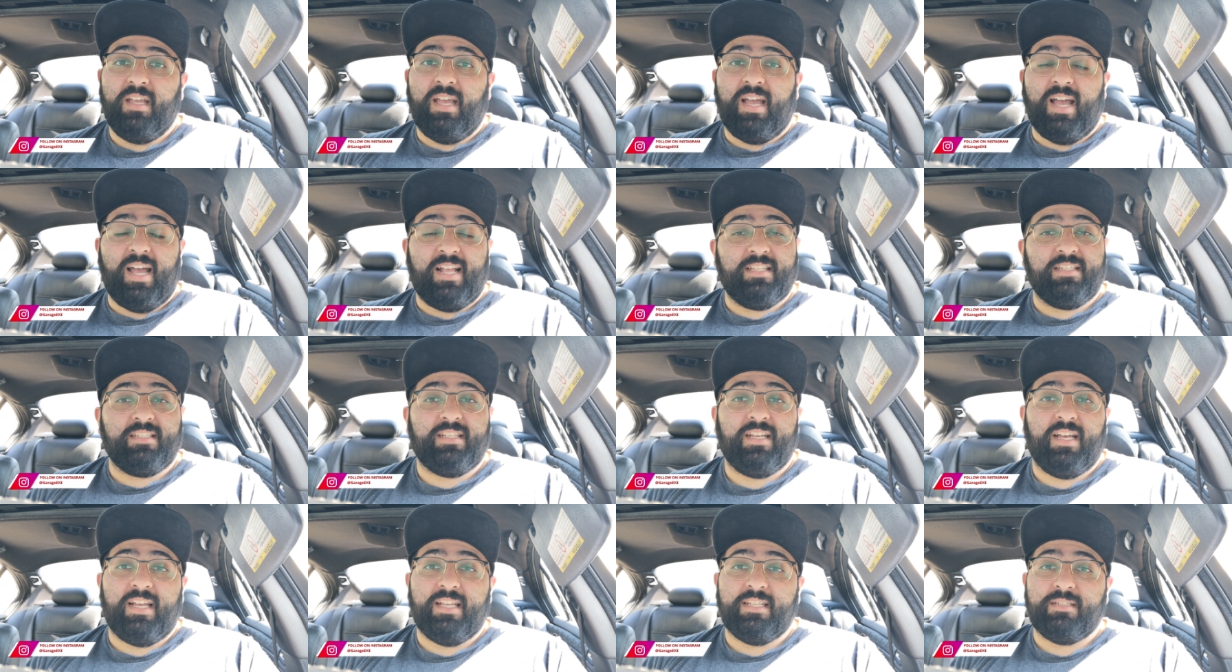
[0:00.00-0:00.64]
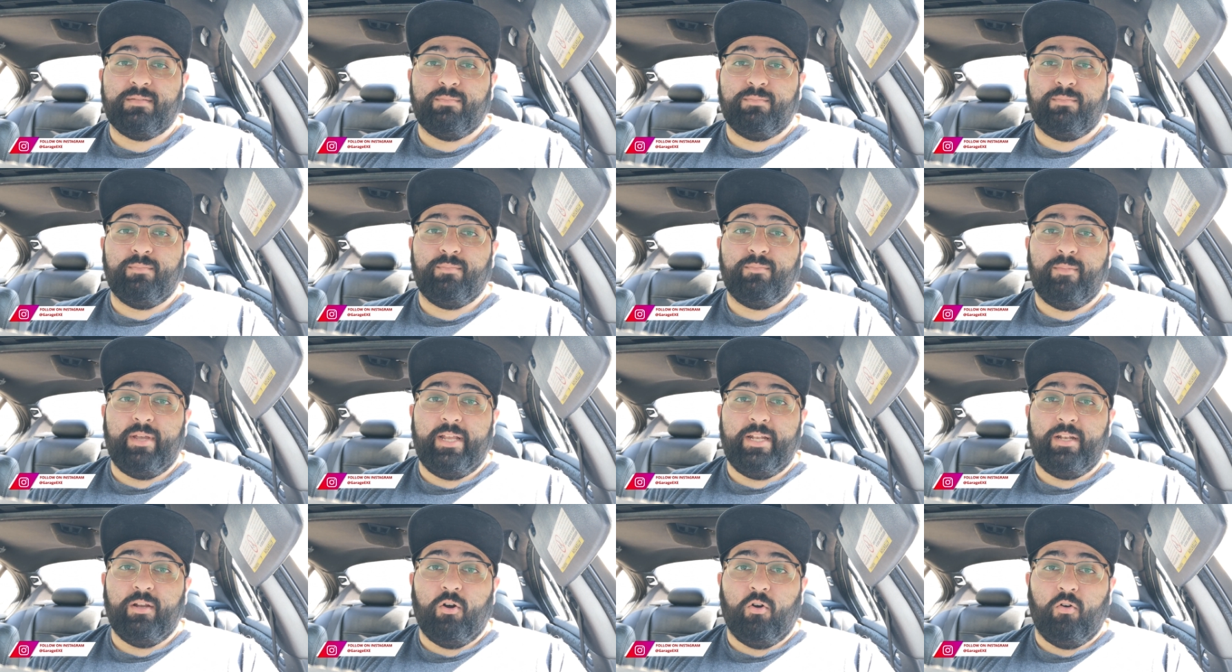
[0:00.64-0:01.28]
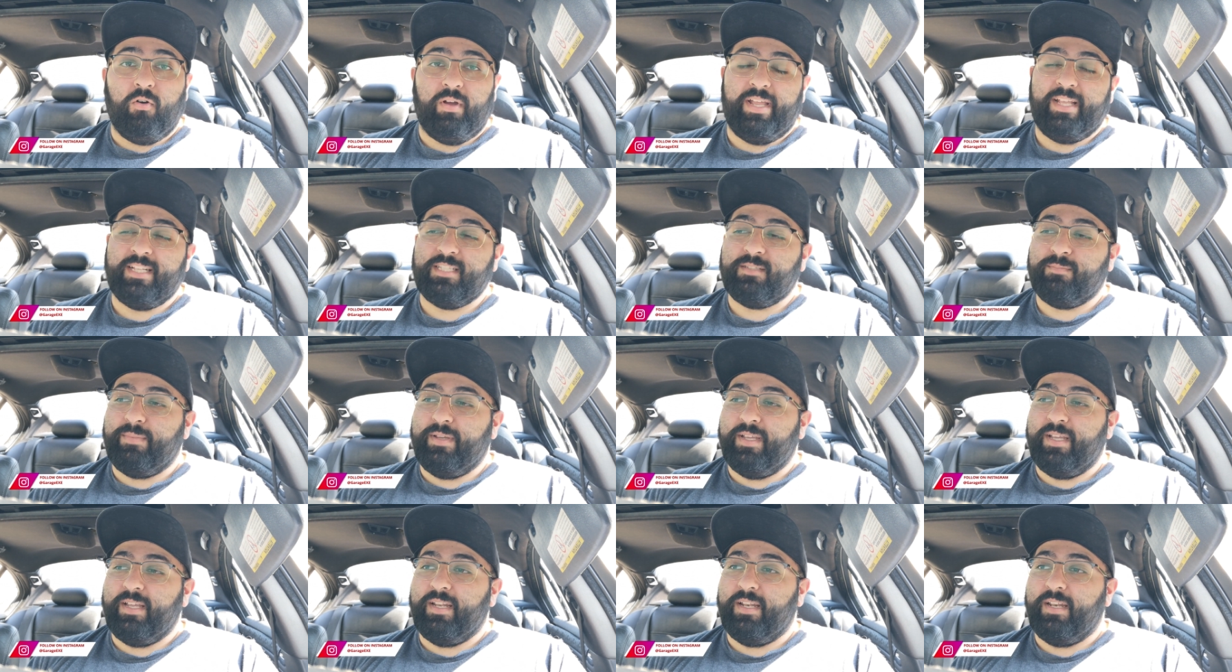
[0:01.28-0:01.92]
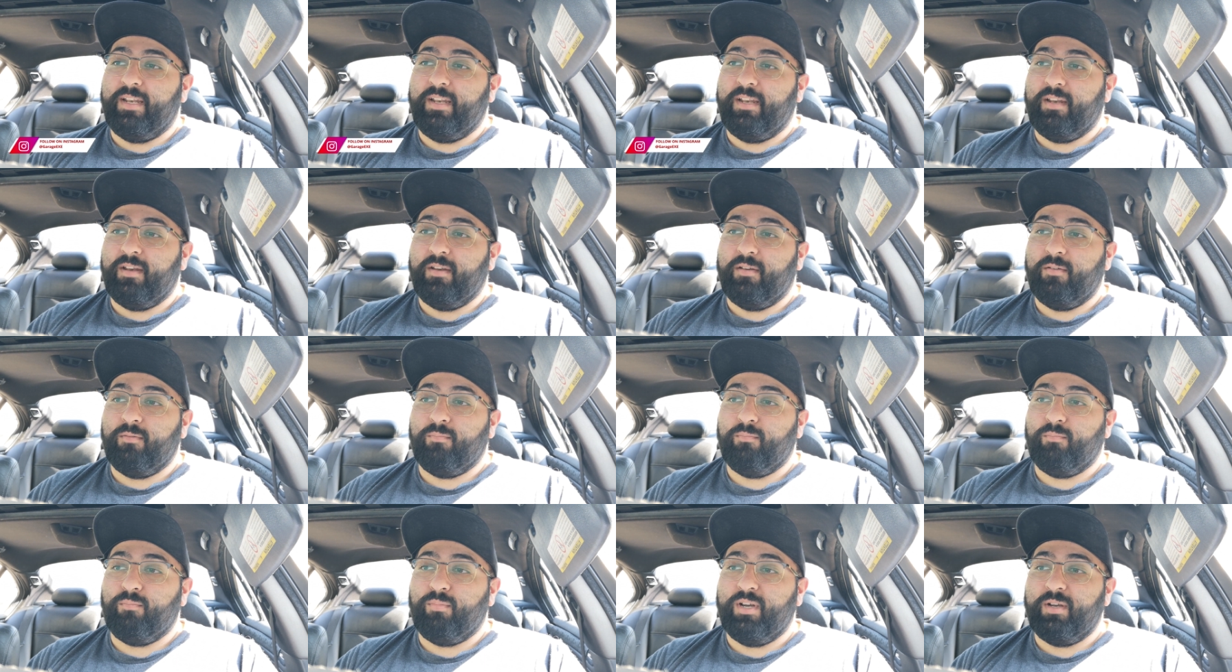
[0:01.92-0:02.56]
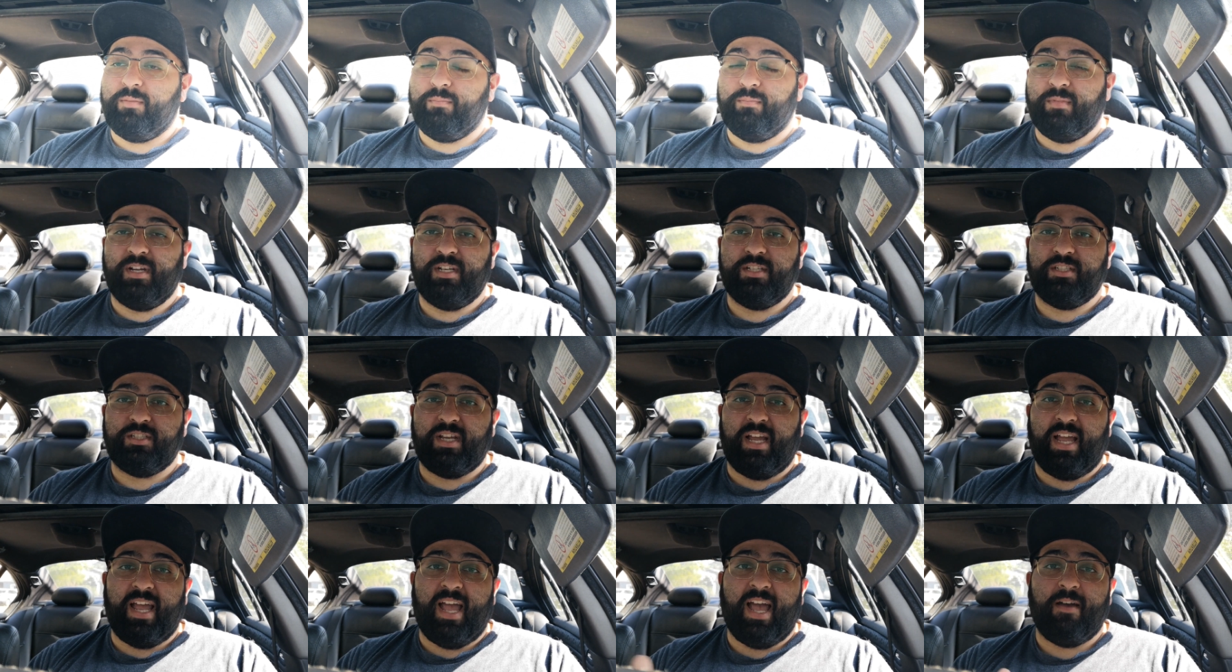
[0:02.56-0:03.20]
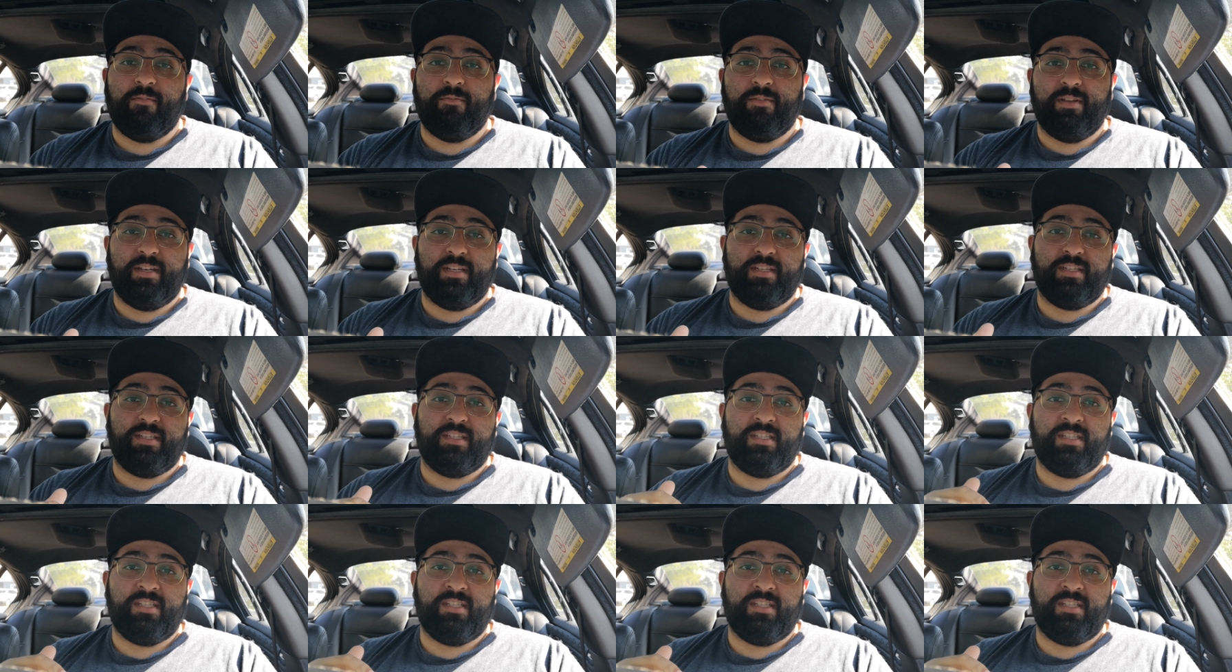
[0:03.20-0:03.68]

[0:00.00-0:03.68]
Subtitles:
As you guys may know, it's been pretty much, I haven't